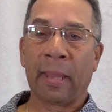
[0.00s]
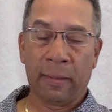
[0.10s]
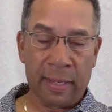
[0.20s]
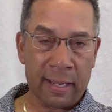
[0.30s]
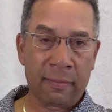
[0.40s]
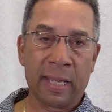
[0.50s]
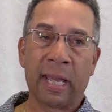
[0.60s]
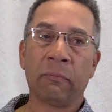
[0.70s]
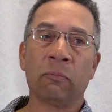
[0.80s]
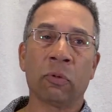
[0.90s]
and that
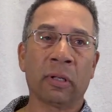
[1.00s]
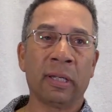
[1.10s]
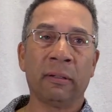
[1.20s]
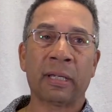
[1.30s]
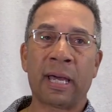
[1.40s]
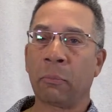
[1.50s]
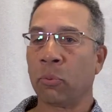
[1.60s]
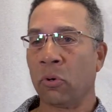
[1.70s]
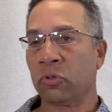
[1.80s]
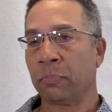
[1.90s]
that really kind of
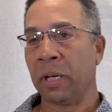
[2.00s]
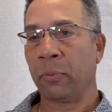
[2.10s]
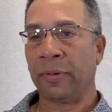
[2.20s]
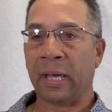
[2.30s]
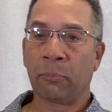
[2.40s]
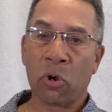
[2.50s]
broke some people down.